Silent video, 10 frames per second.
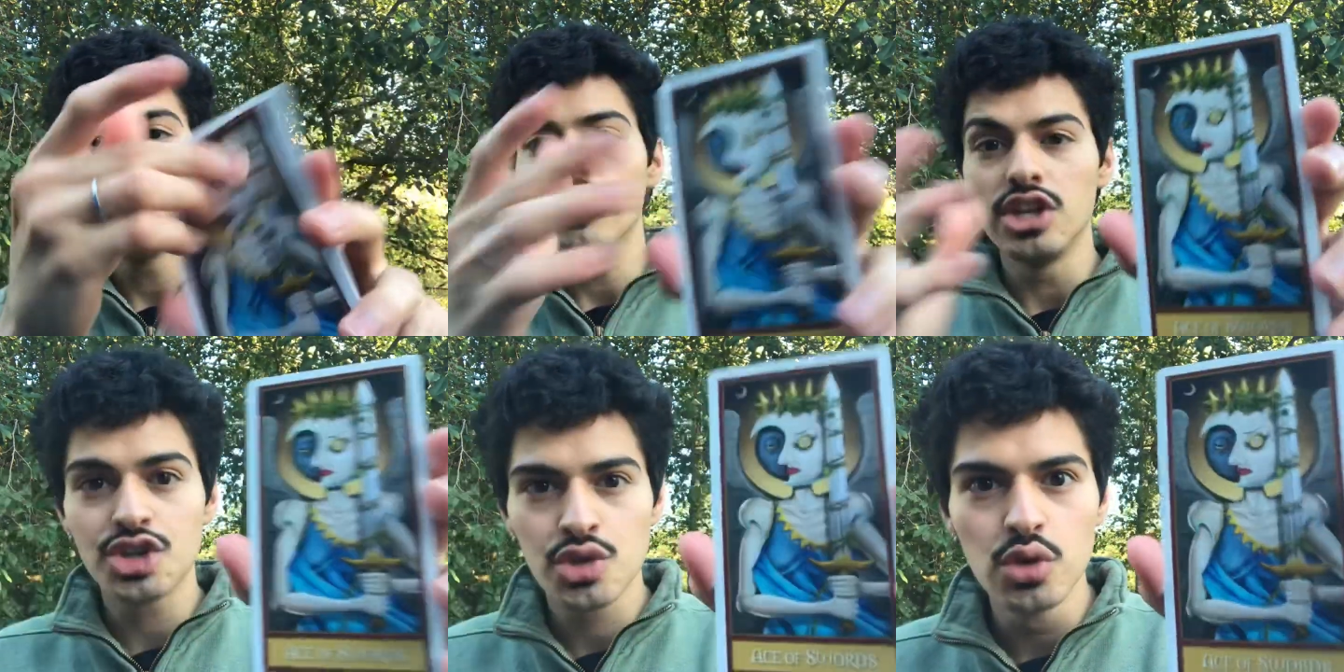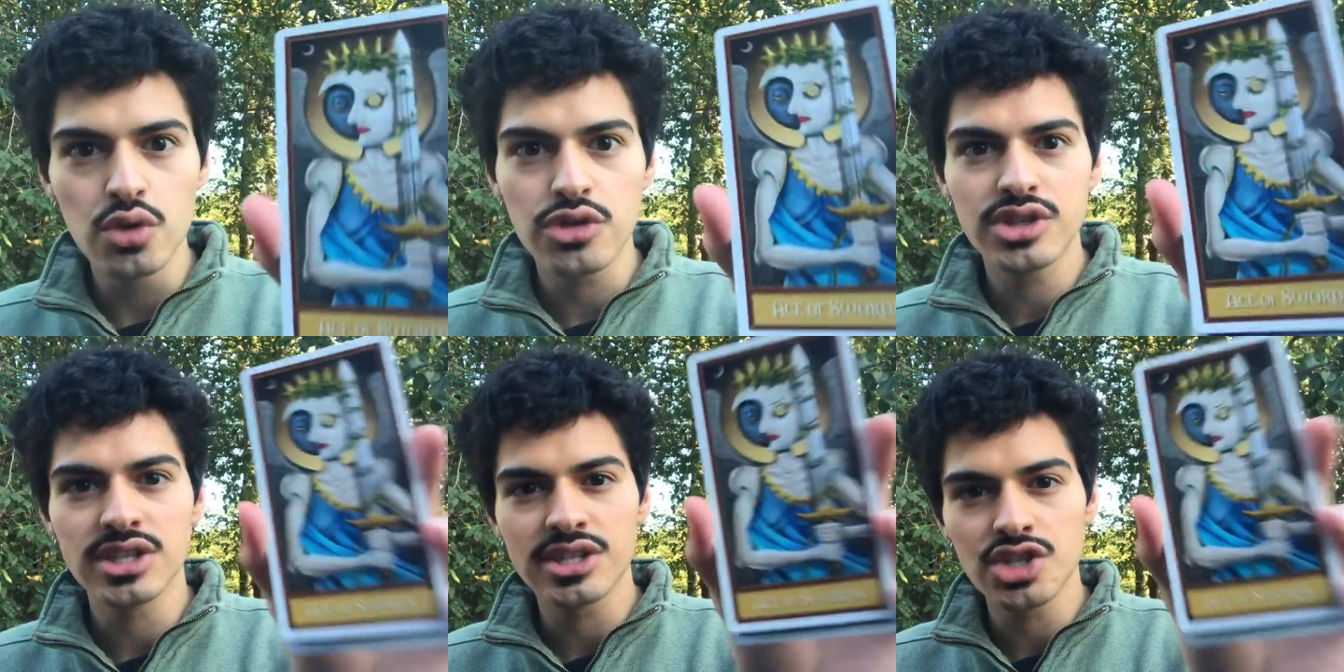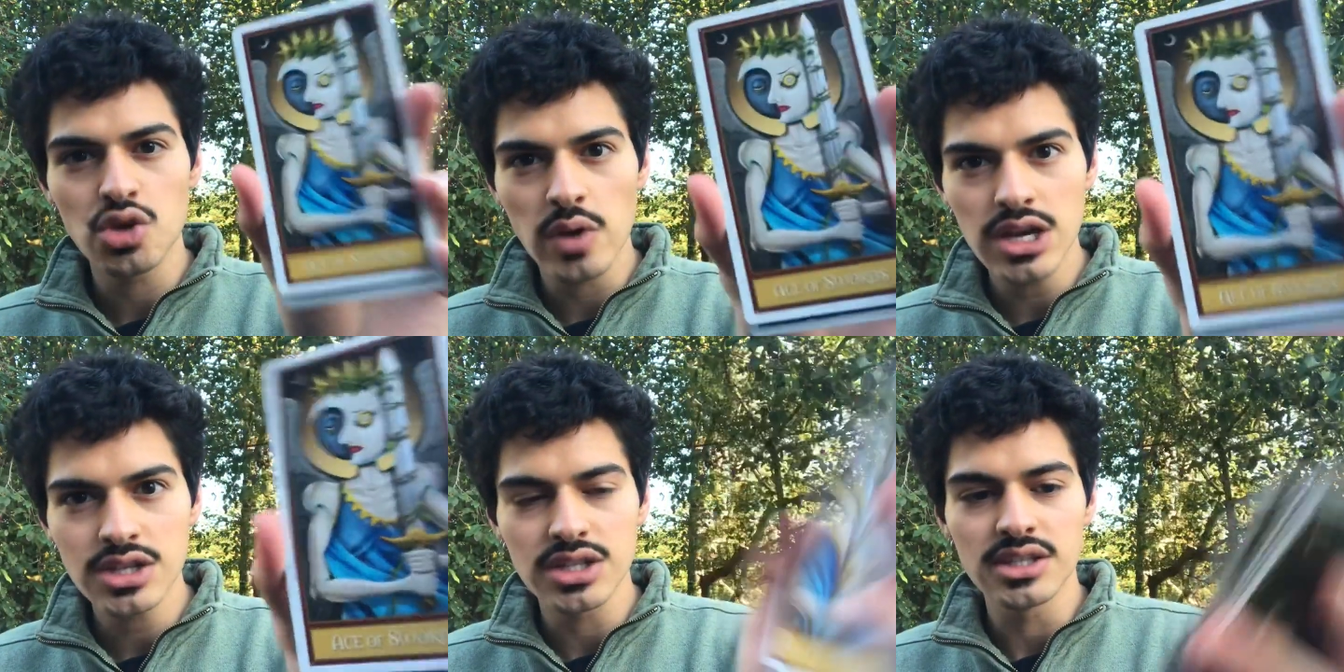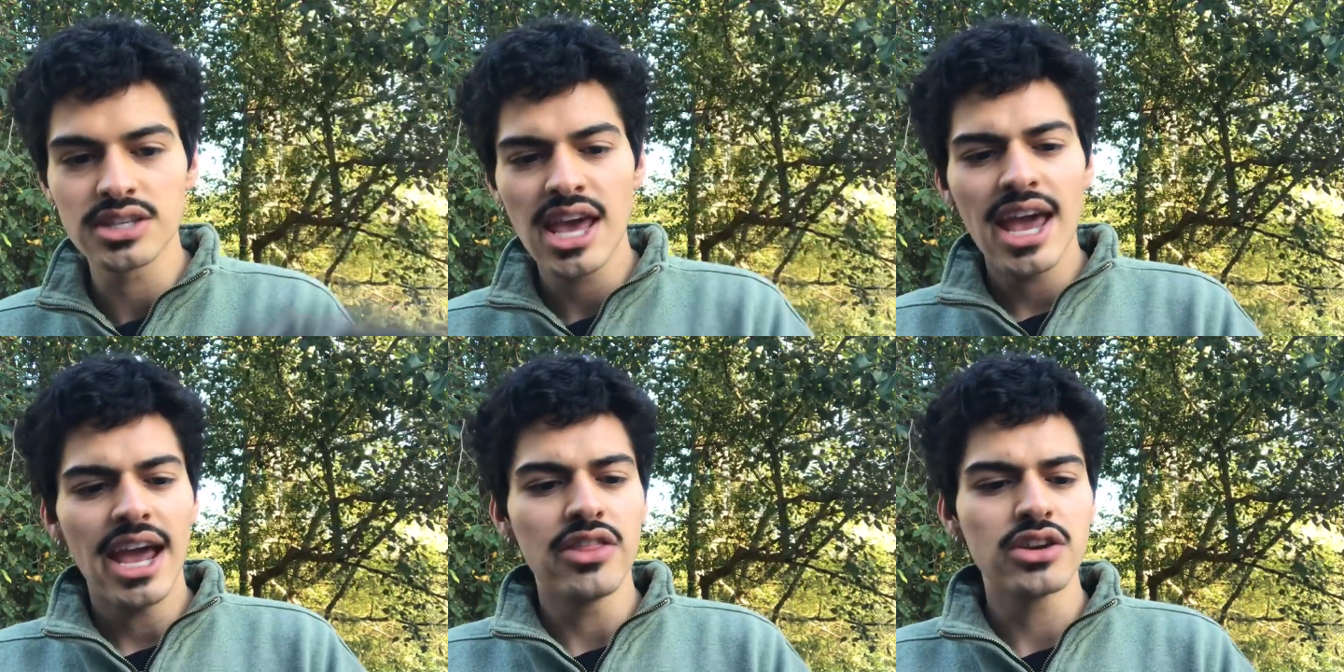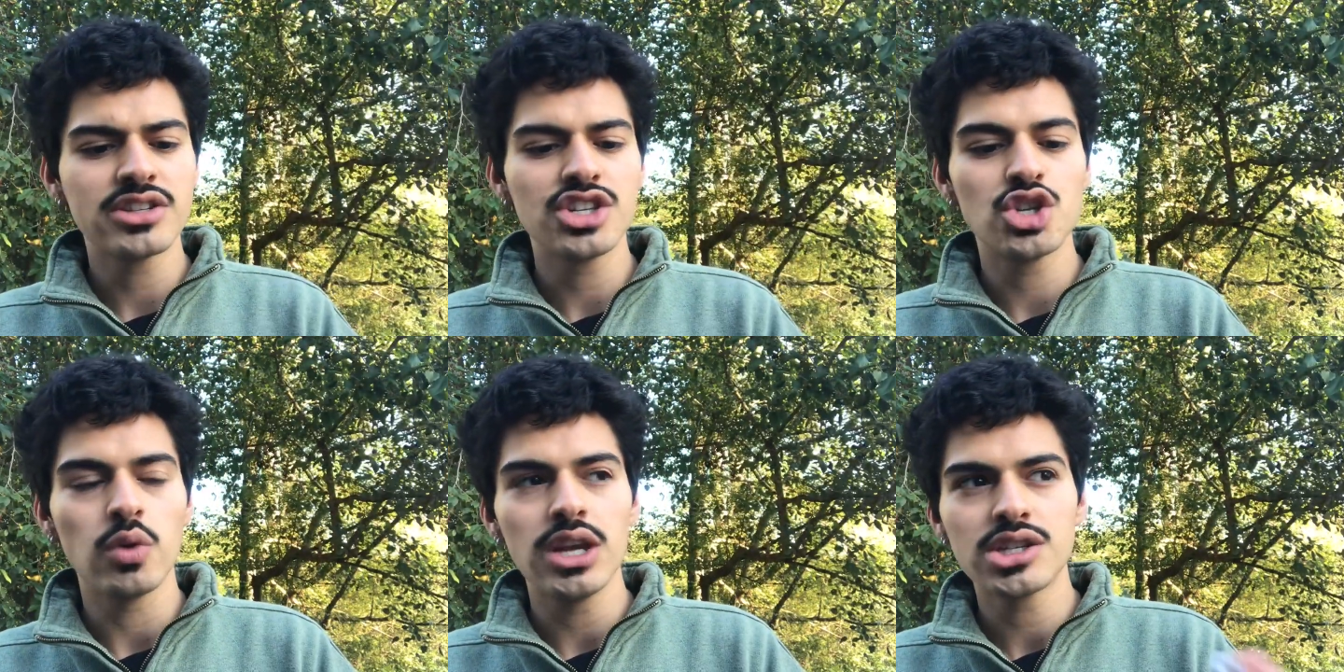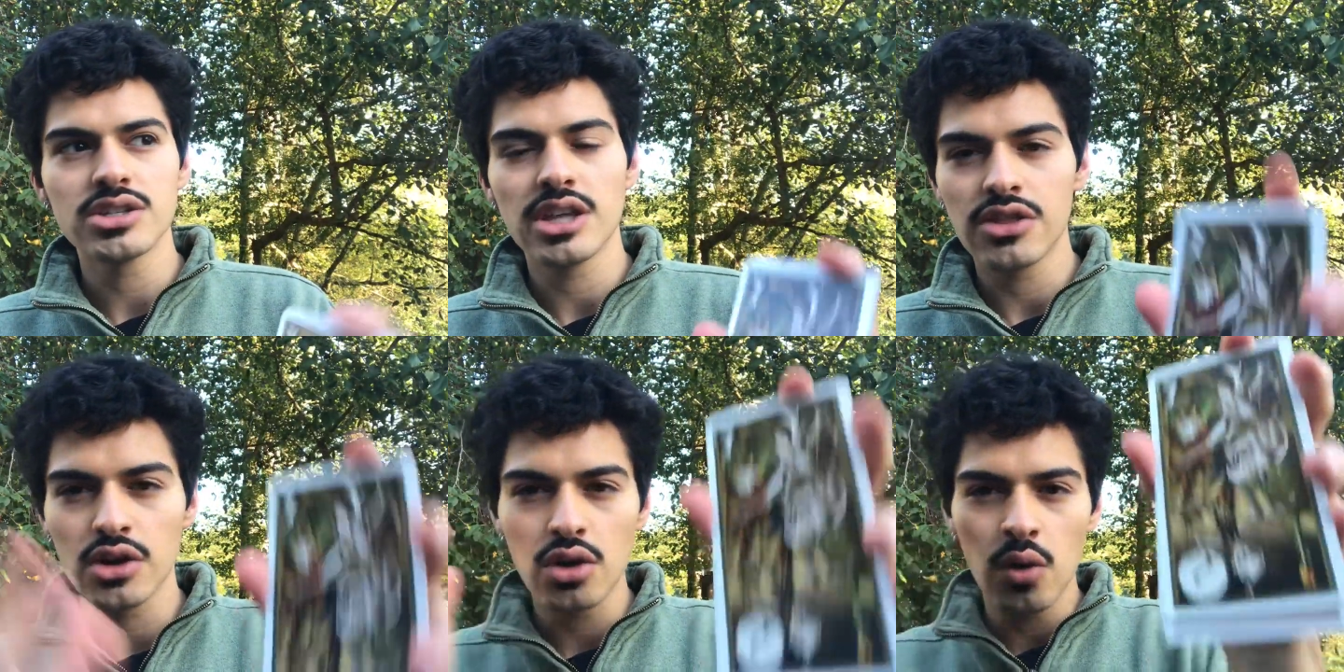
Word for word: the truth to situations and their situations that they're